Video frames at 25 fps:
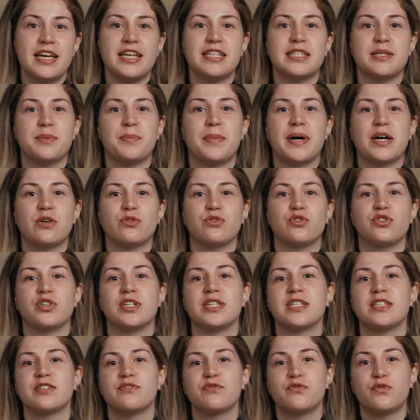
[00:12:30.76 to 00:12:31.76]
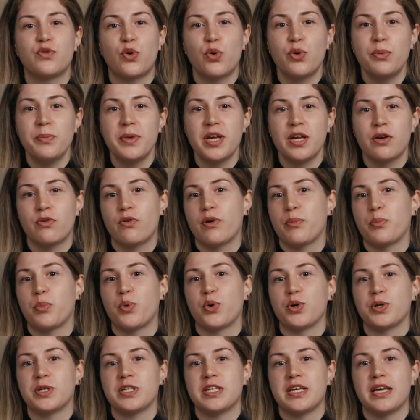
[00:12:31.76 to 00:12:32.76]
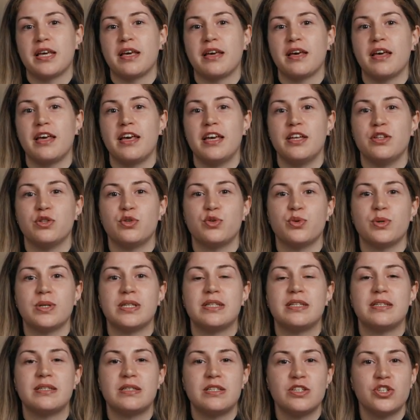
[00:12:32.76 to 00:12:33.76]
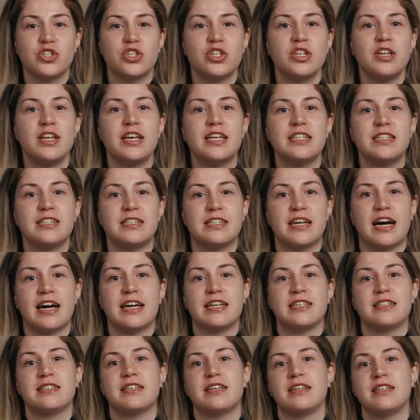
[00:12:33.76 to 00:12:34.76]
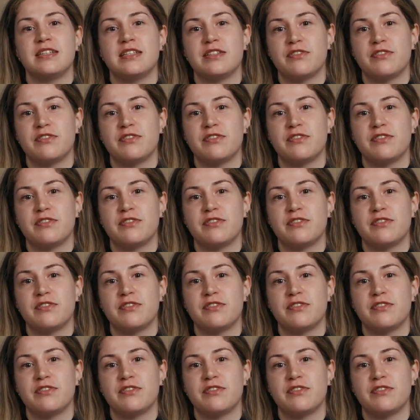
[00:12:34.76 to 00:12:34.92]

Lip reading: It's about transforming reporting into a decision-enticing